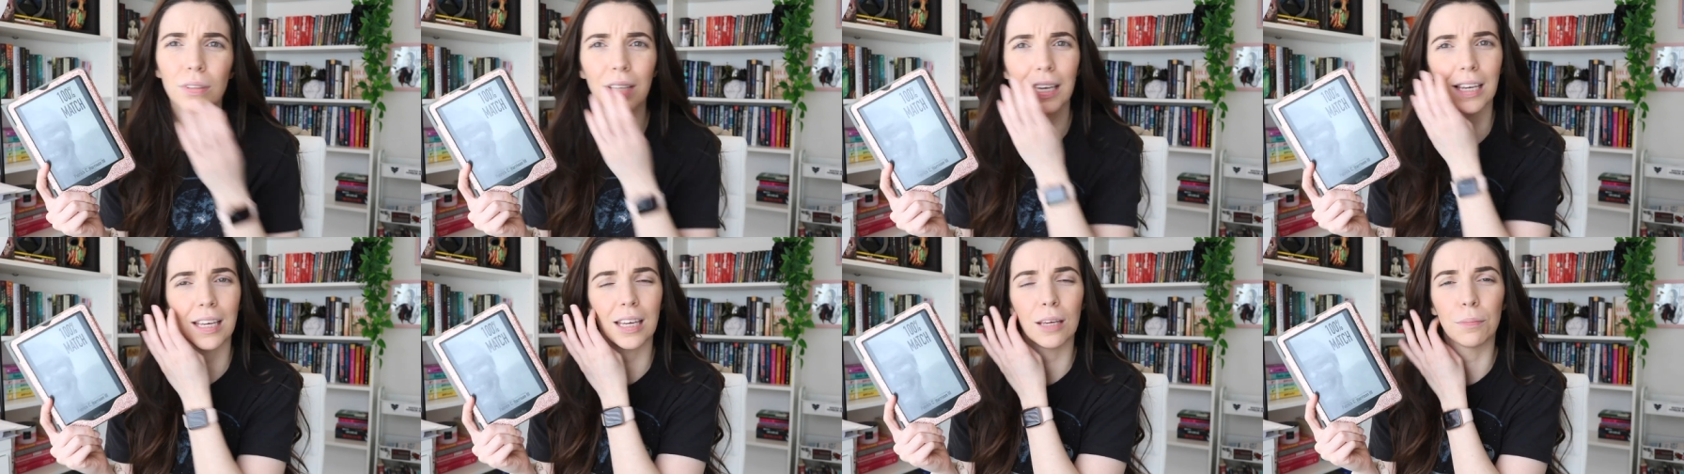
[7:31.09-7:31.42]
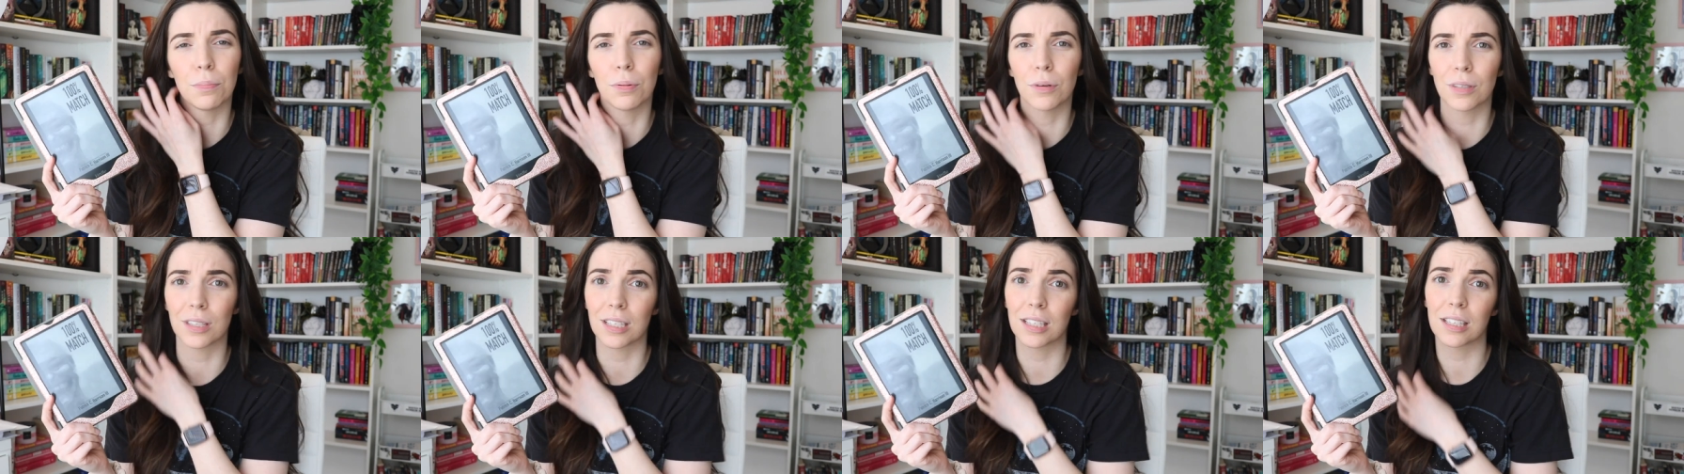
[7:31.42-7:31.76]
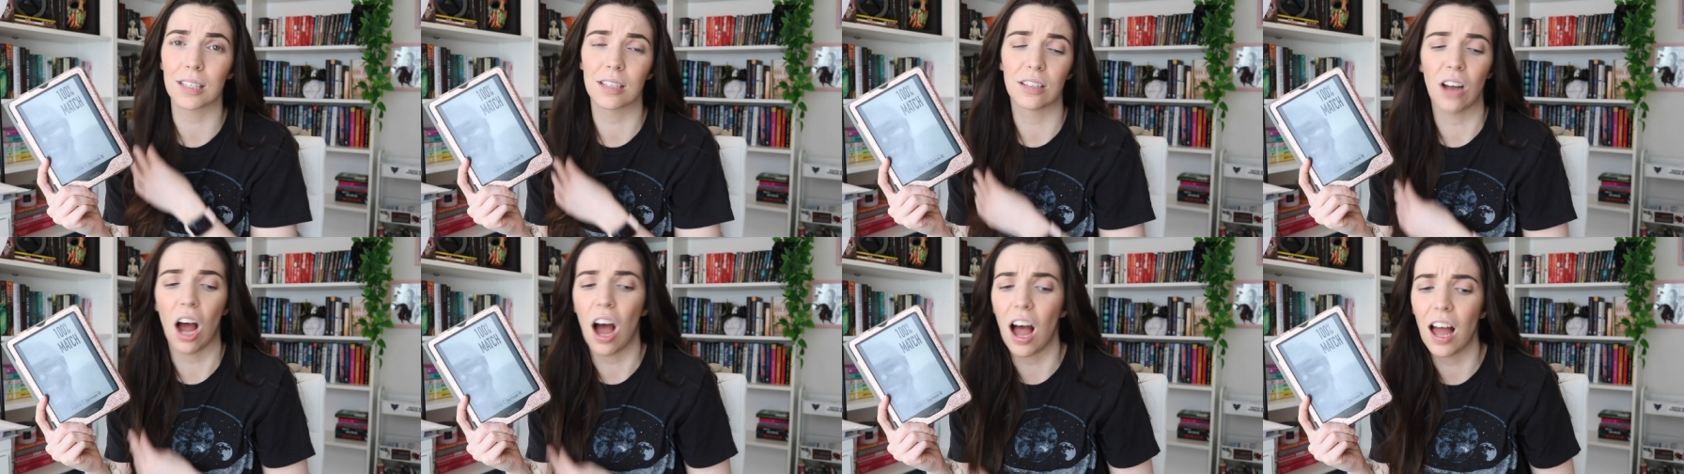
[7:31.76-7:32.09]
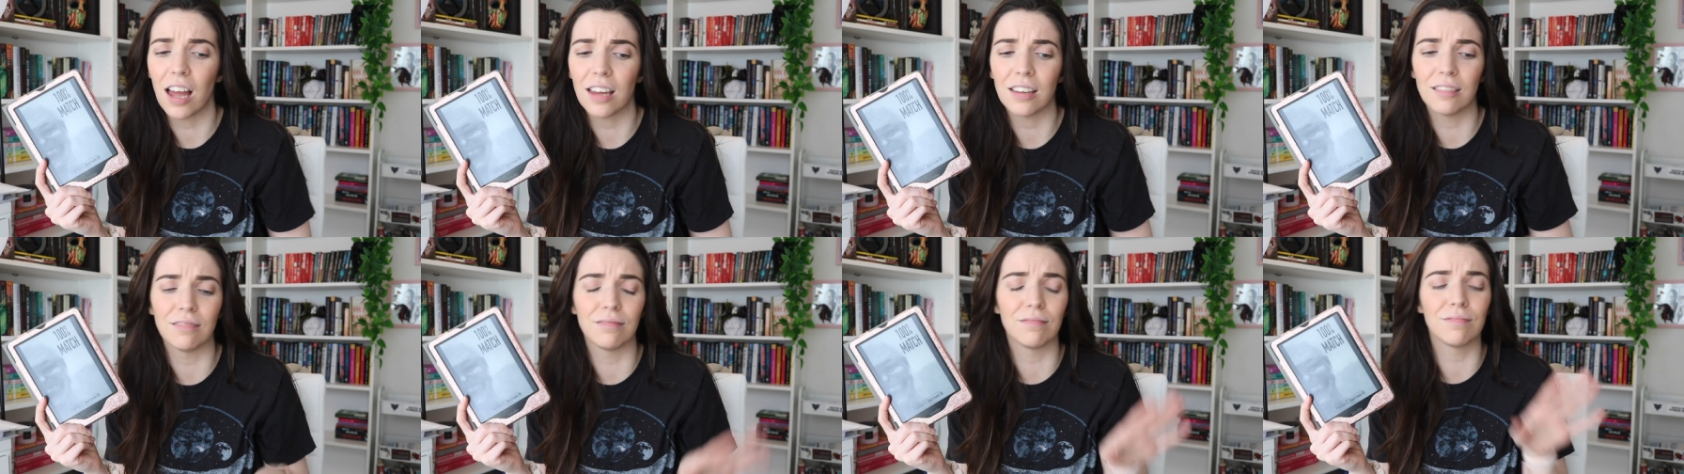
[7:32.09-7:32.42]
Like he puts
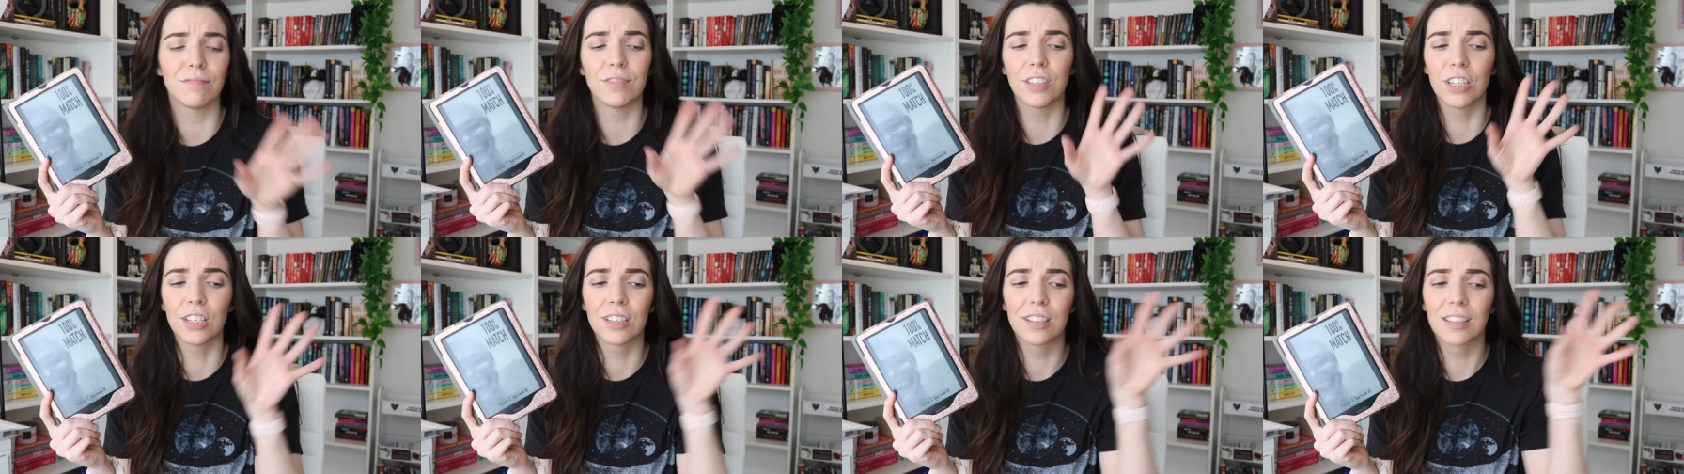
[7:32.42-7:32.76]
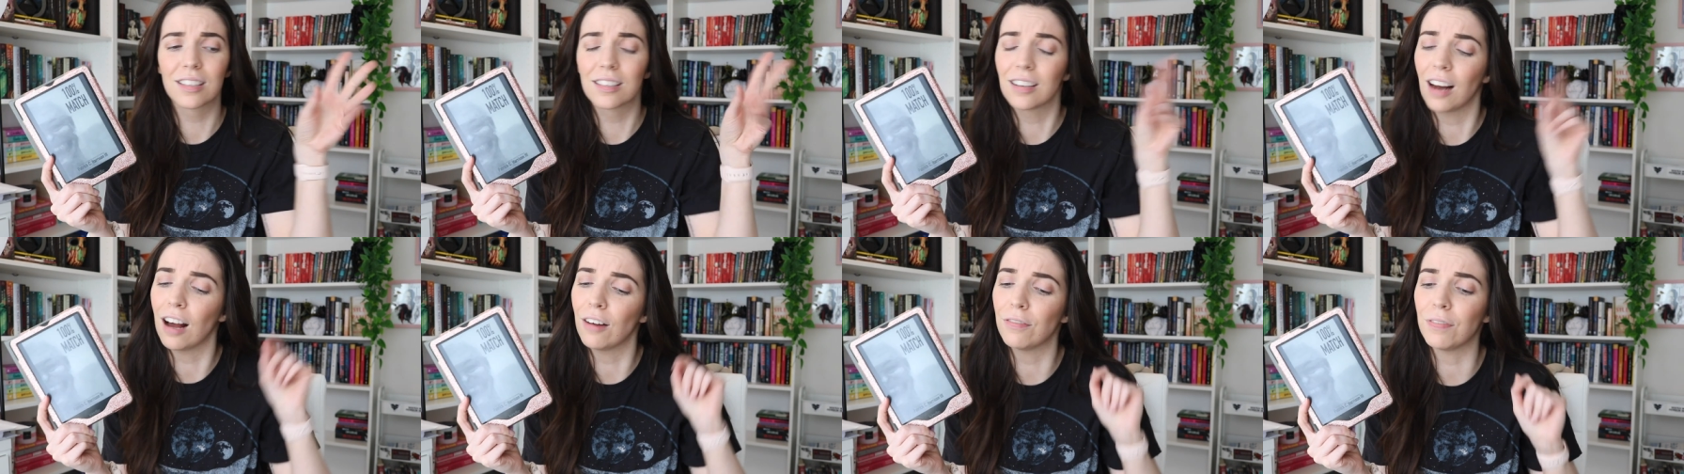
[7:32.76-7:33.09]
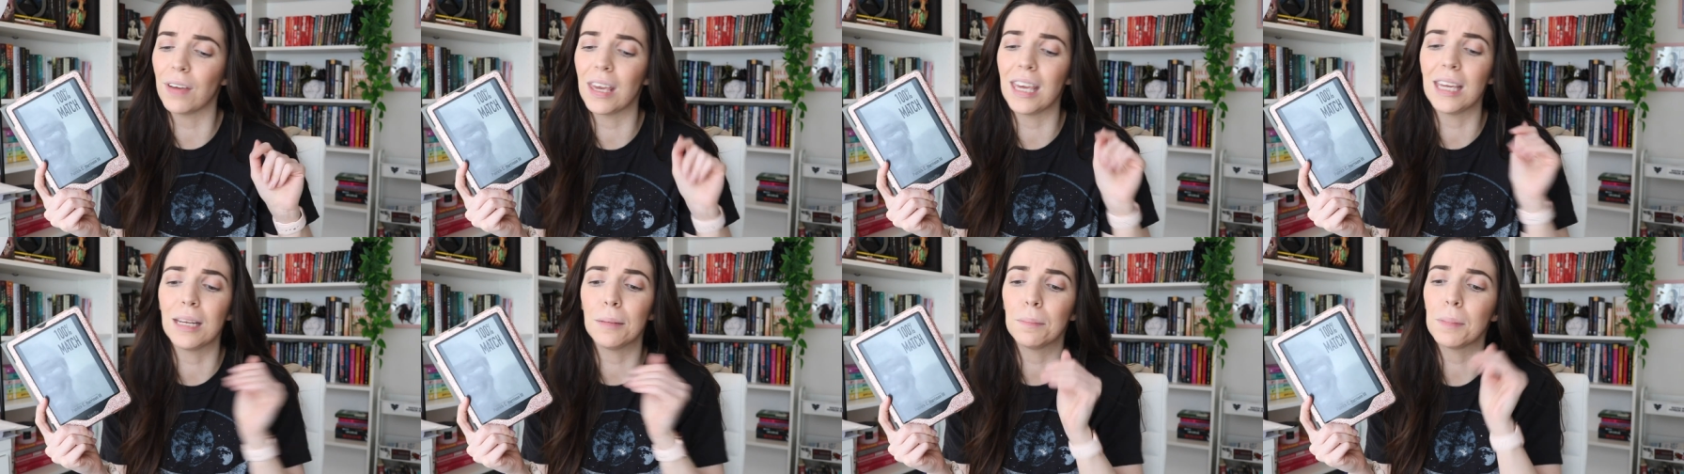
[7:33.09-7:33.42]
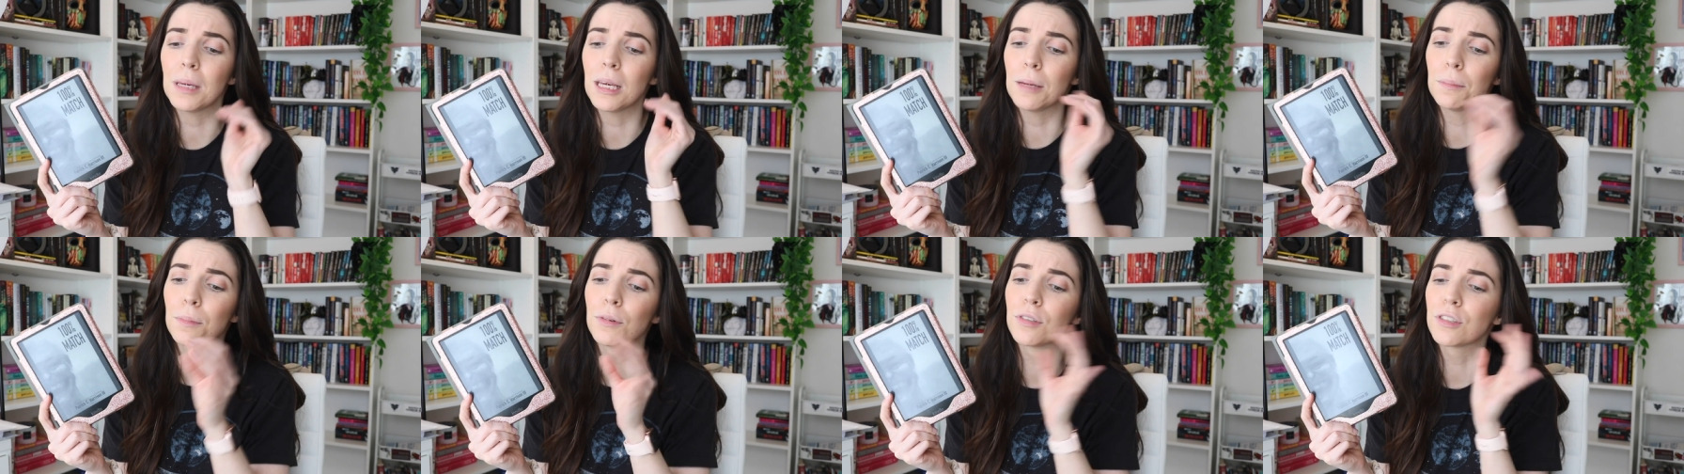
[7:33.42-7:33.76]
snot and stuff in
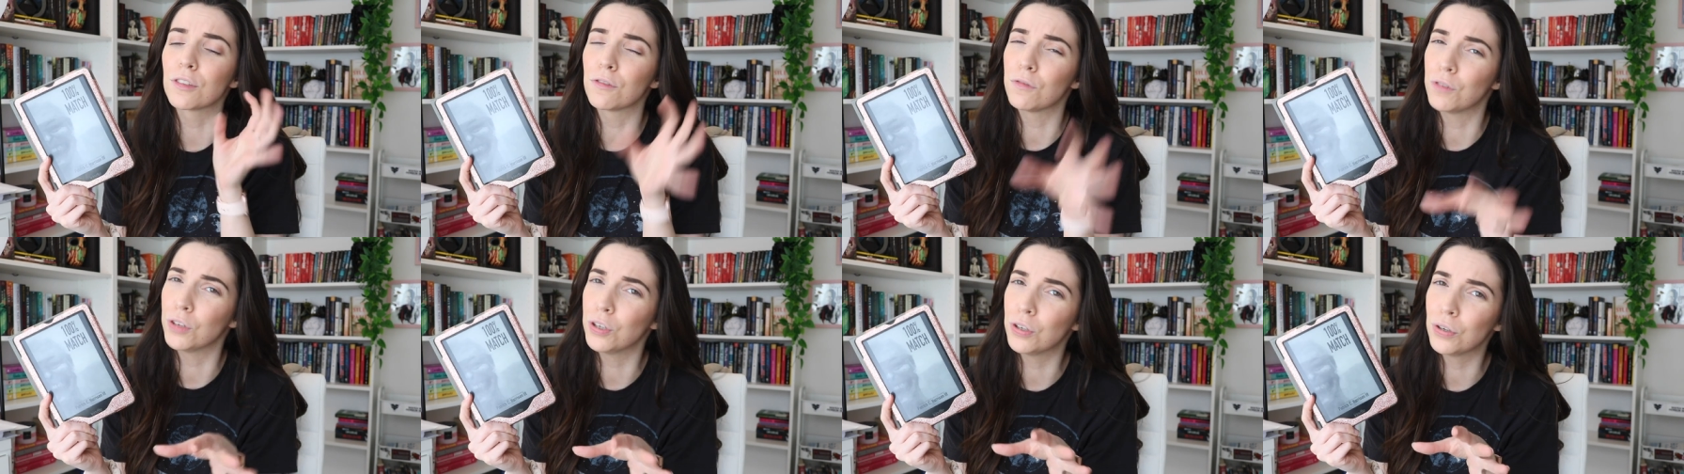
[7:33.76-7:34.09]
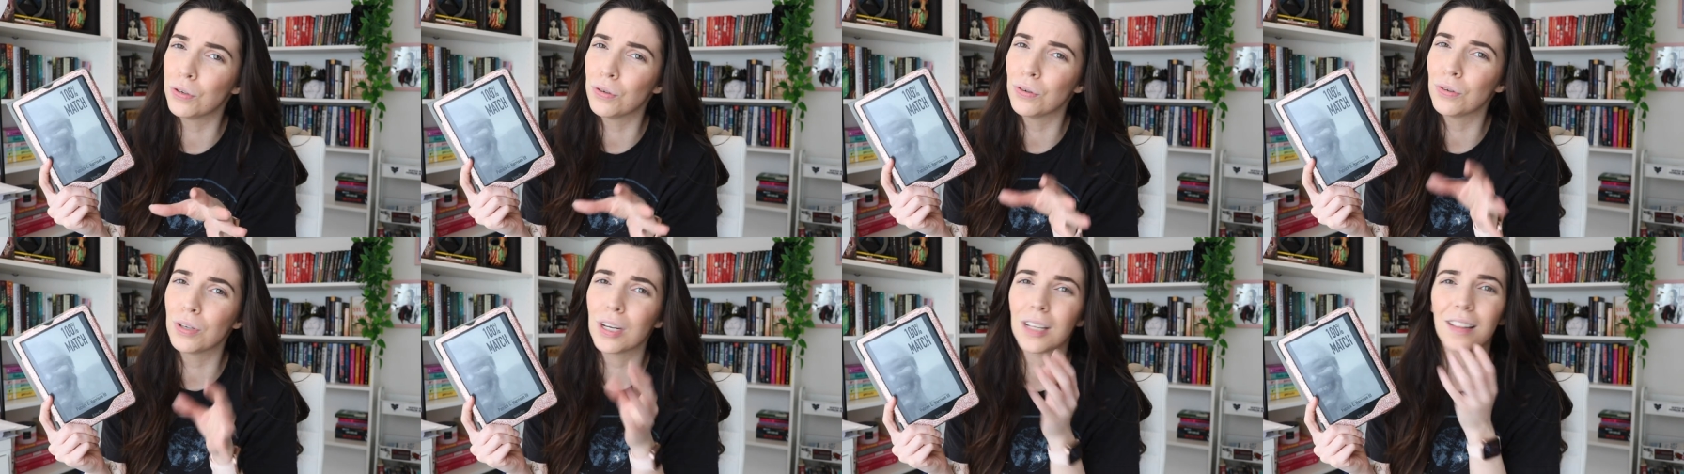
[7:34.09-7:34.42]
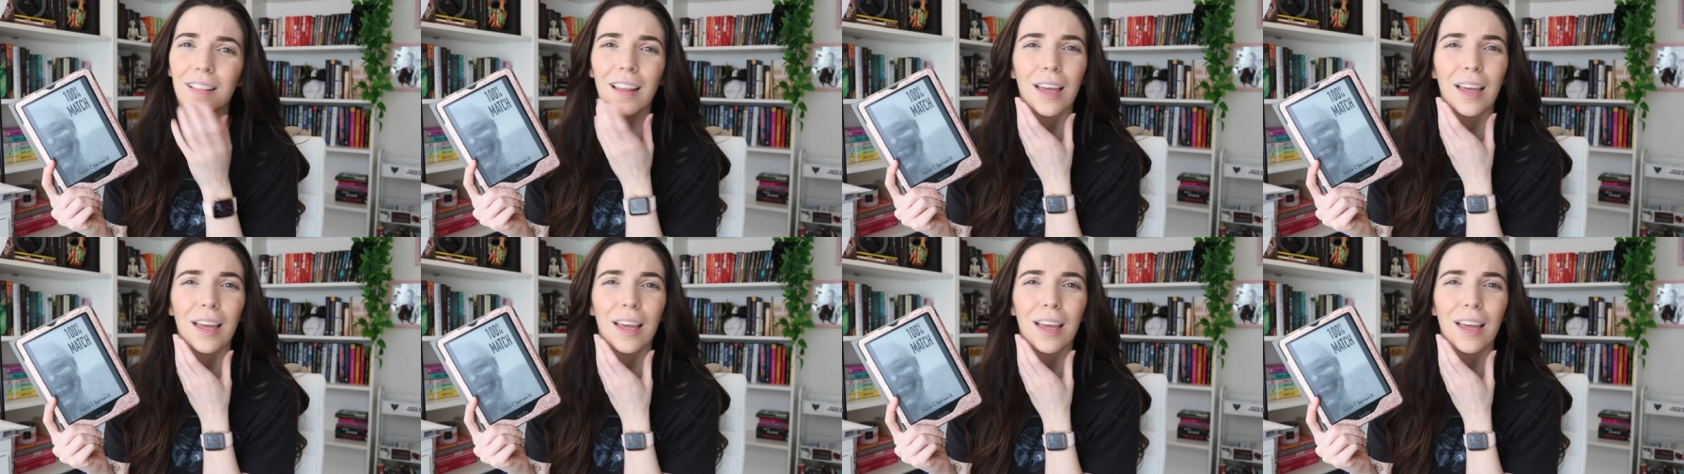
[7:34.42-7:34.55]
people's food.